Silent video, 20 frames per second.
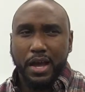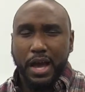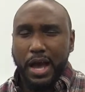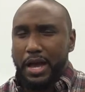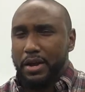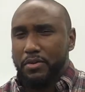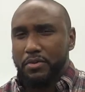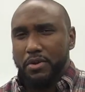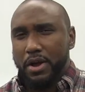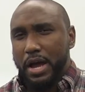
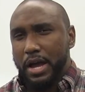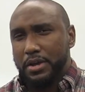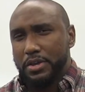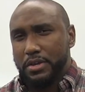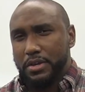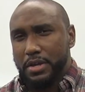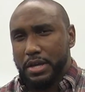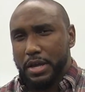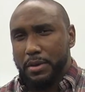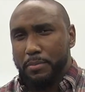I don't know how
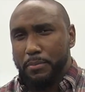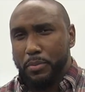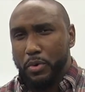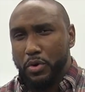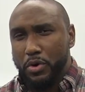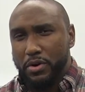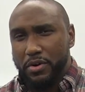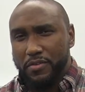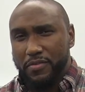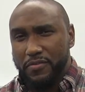you can get
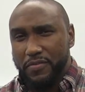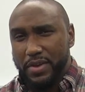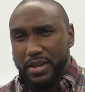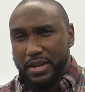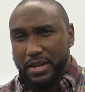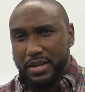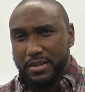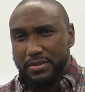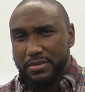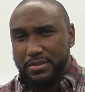bored of
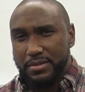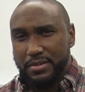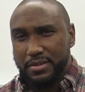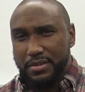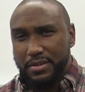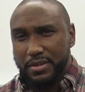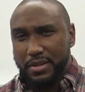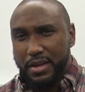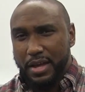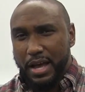fitness
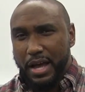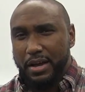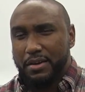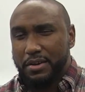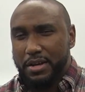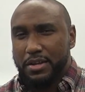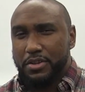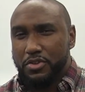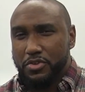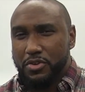how
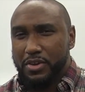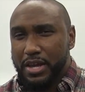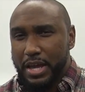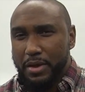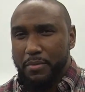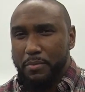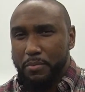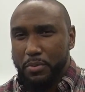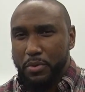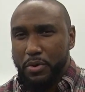can you
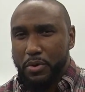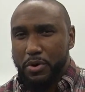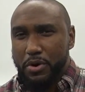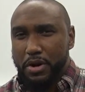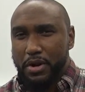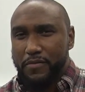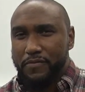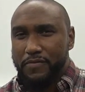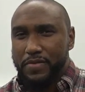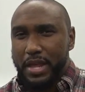get
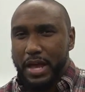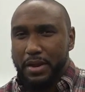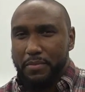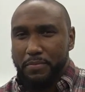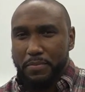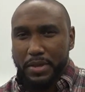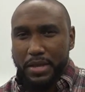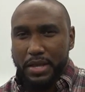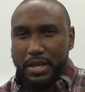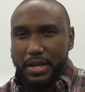bored of
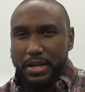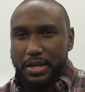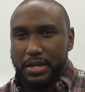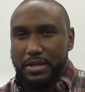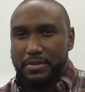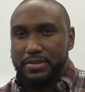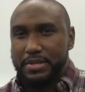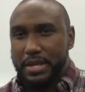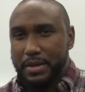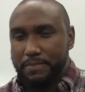not being in
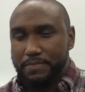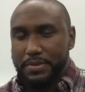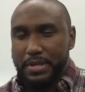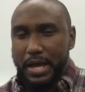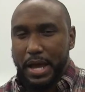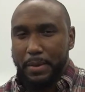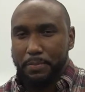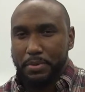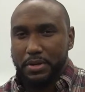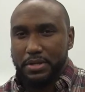the
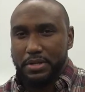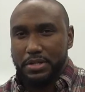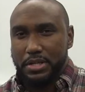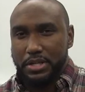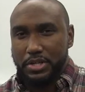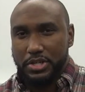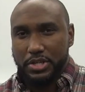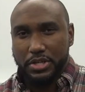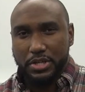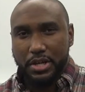tip-top
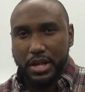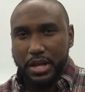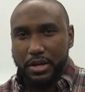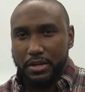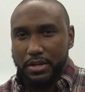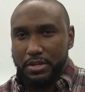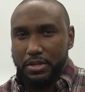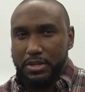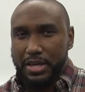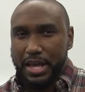condition? How
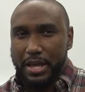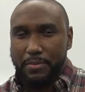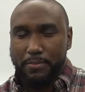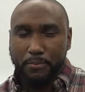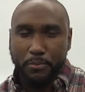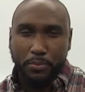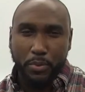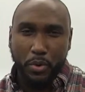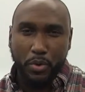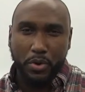can you
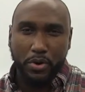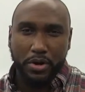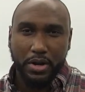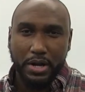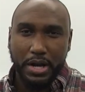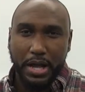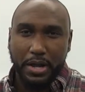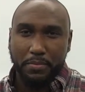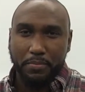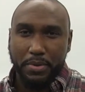get bored
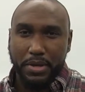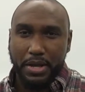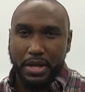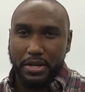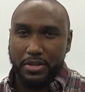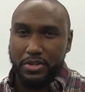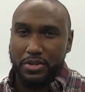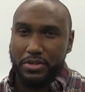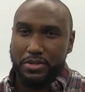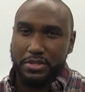of not being
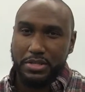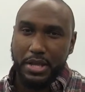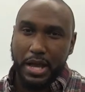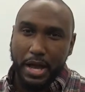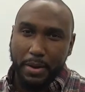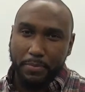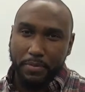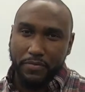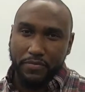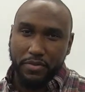at the
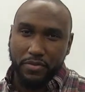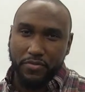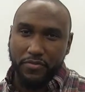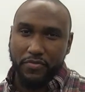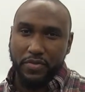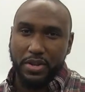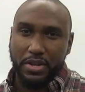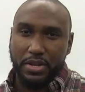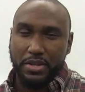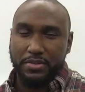top of your
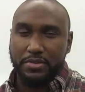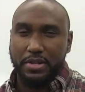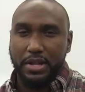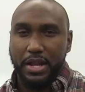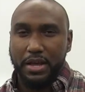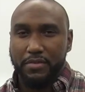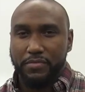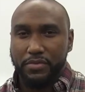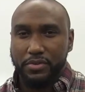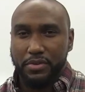fitness
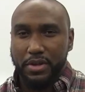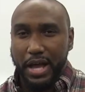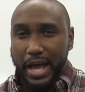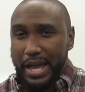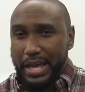level?